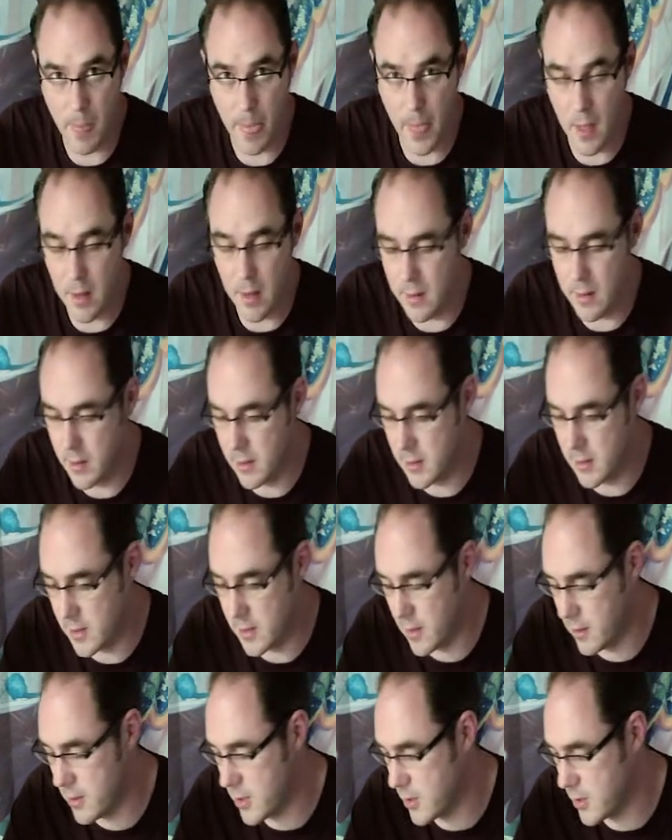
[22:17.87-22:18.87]
You just
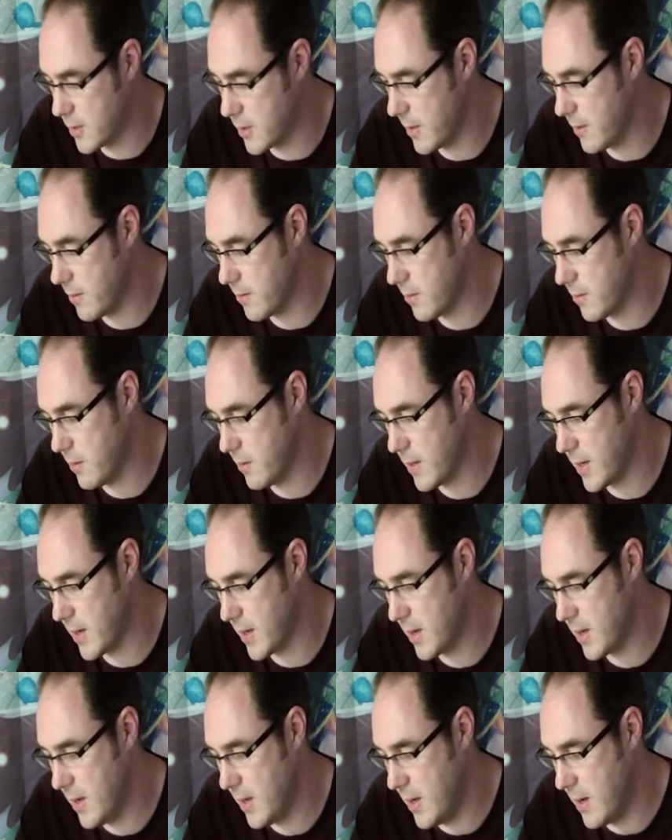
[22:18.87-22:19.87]
go straight through
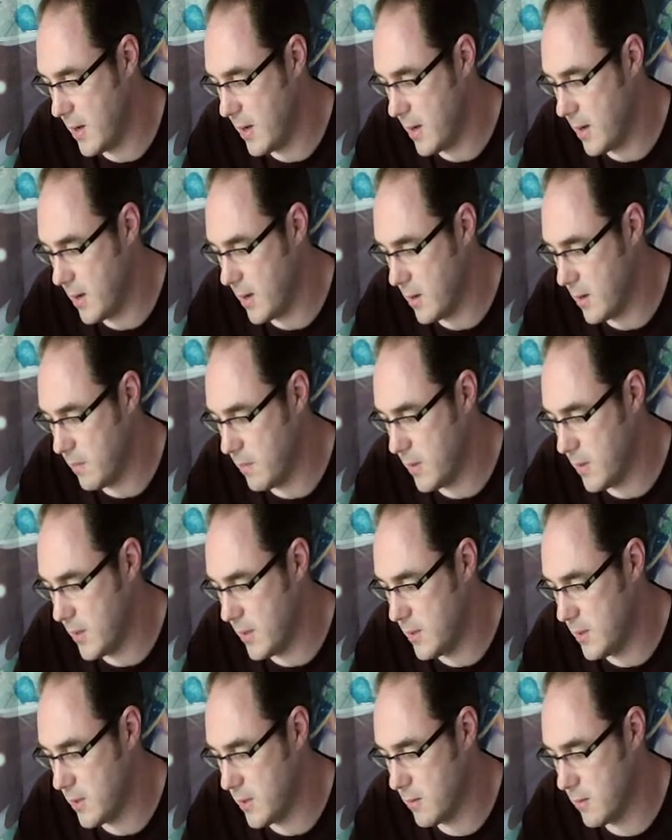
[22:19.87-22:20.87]
that
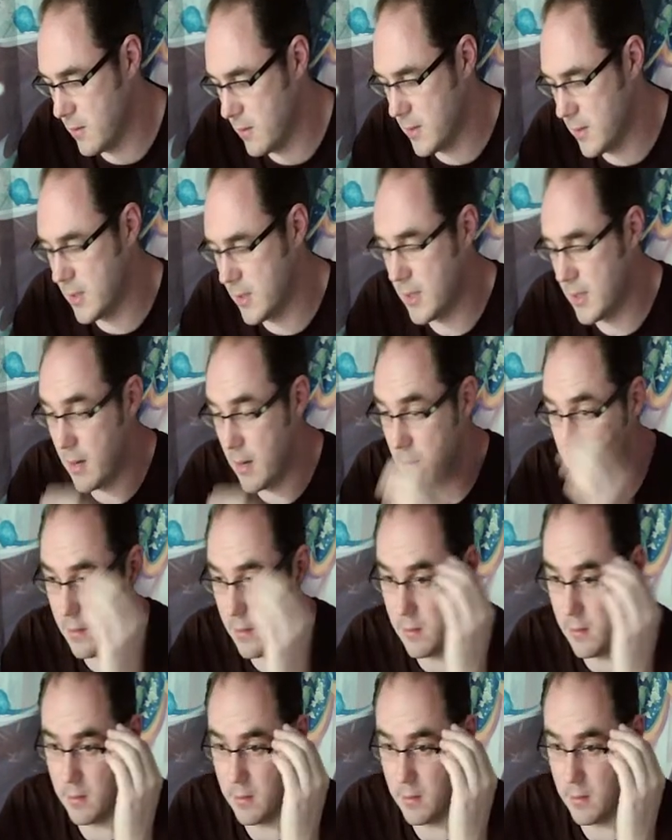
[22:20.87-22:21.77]
endurance 7